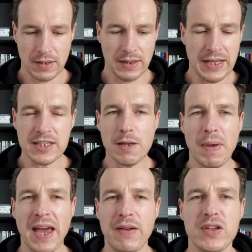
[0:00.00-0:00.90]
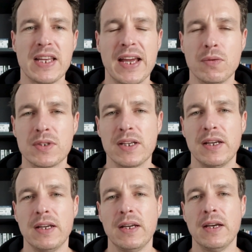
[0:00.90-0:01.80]
List the behaviours out
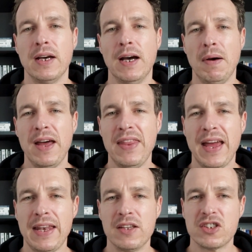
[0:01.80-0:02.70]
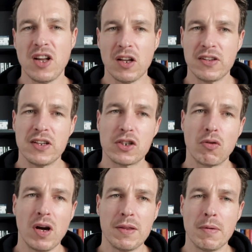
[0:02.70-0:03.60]
and then start to
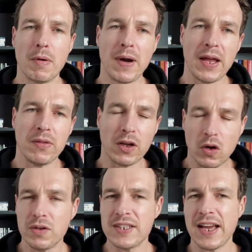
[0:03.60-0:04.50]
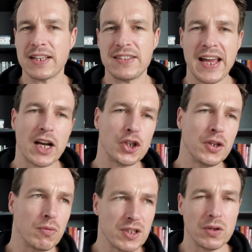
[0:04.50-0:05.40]
describe them around the context, the action,
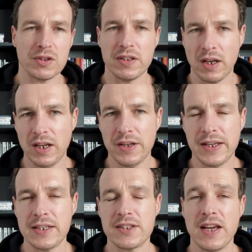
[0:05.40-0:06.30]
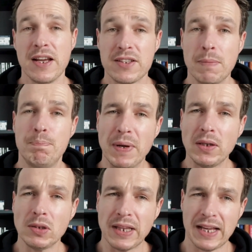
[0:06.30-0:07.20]
the results and the learnings to
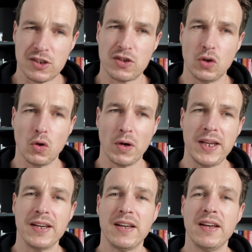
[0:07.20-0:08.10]
build that story.